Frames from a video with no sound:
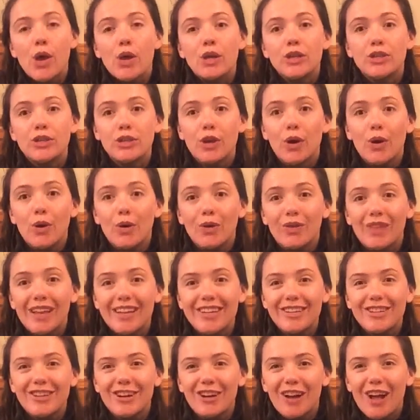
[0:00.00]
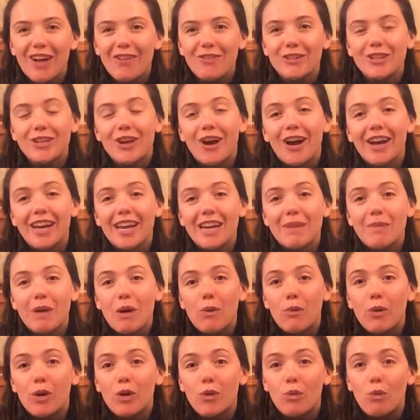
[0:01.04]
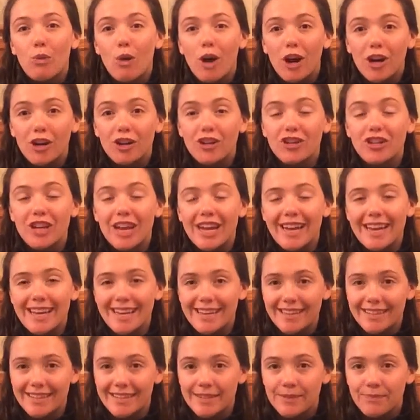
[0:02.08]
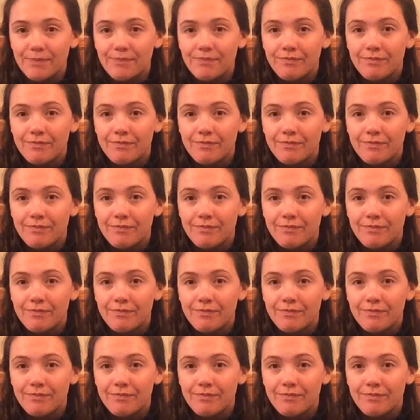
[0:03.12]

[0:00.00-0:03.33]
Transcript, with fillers: So let's start off with talking about what a watershed is.